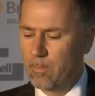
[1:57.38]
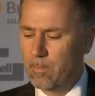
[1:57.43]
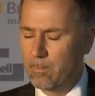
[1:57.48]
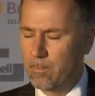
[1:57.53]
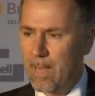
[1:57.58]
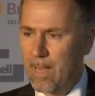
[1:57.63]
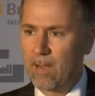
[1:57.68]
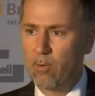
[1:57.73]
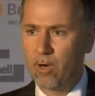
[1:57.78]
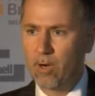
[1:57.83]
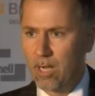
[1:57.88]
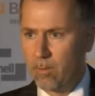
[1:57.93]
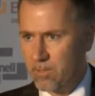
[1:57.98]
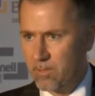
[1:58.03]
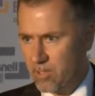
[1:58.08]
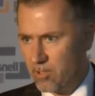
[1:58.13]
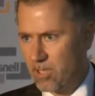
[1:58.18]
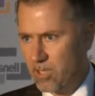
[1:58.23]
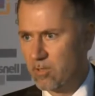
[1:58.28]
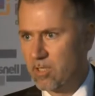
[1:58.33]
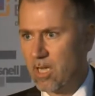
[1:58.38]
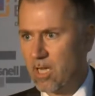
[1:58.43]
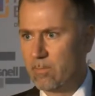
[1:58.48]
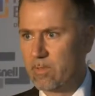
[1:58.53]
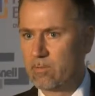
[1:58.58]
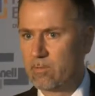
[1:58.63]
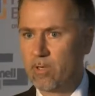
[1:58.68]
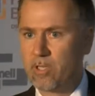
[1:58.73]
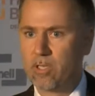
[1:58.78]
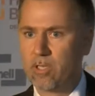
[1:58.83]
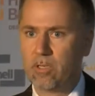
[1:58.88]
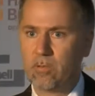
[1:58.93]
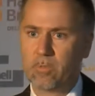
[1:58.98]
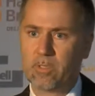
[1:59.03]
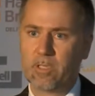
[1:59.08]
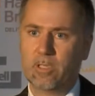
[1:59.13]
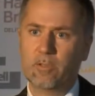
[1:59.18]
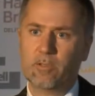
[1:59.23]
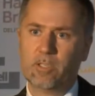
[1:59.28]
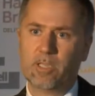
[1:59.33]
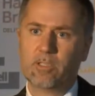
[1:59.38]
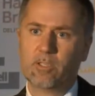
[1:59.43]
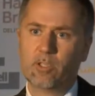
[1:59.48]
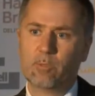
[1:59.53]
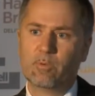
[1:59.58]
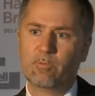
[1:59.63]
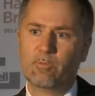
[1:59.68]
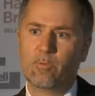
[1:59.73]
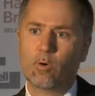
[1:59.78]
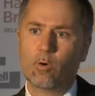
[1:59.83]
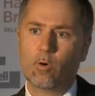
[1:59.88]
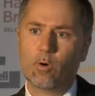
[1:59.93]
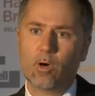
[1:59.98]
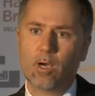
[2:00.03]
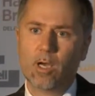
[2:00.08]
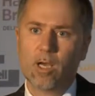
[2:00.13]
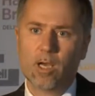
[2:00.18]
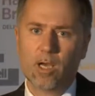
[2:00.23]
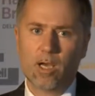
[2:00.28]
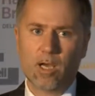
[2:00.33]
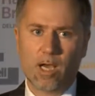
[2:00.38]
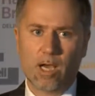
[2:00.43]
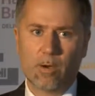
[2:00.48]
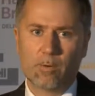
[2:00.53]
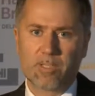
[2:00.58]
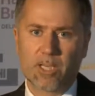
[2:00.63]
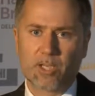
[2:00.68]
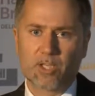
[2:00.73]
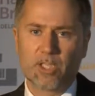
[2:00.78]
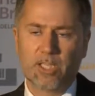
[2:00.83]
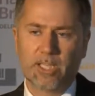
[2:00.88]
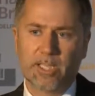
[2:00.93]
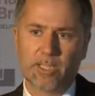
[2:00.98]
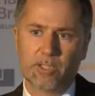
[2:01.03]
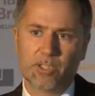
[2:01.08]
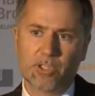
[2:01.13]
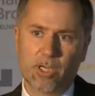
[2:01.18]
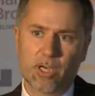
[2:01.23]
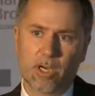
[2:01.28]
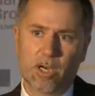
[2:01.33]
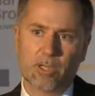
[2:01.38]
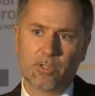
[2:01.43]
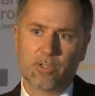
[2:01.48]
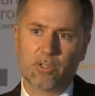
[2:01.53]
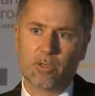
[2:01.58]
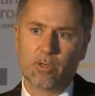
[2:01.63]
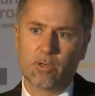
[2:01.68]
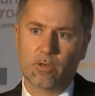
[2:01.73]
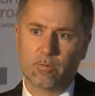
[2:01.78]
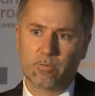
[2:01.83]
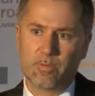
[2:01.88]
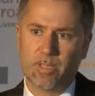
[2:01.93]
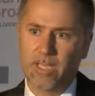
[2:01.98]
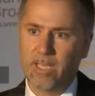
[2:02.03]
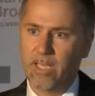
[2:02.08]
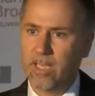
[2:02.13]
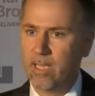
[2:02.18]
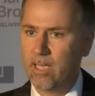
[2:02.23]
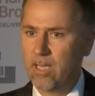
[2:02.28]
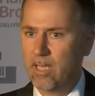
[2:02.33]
back when I was at Showtime, as Richard was alluding to before, I was actually in charge of the